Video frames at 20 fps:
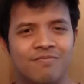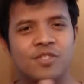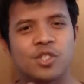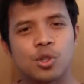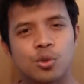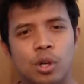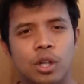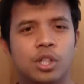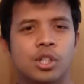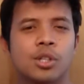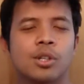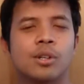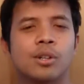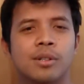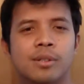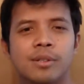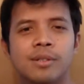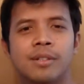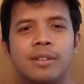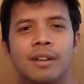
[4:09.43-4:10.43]

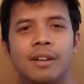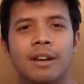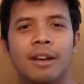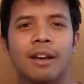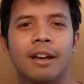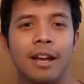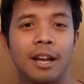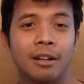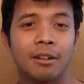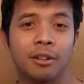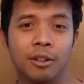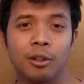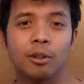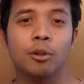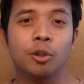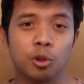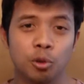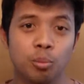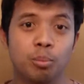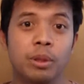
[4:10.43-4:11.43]
structures, and you know,
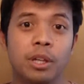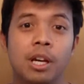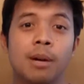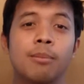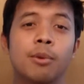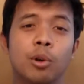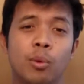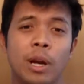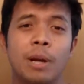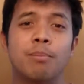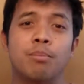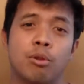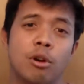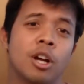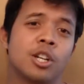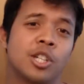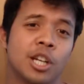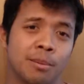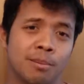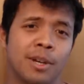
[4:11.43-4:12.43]
you become great
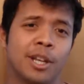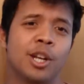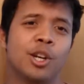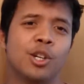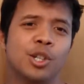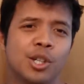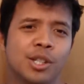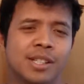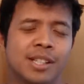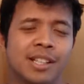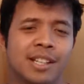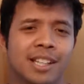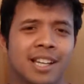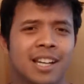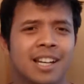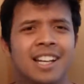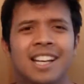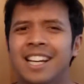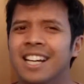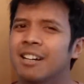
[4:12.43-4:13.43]
project managers in the
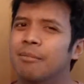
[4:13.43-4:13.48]
end,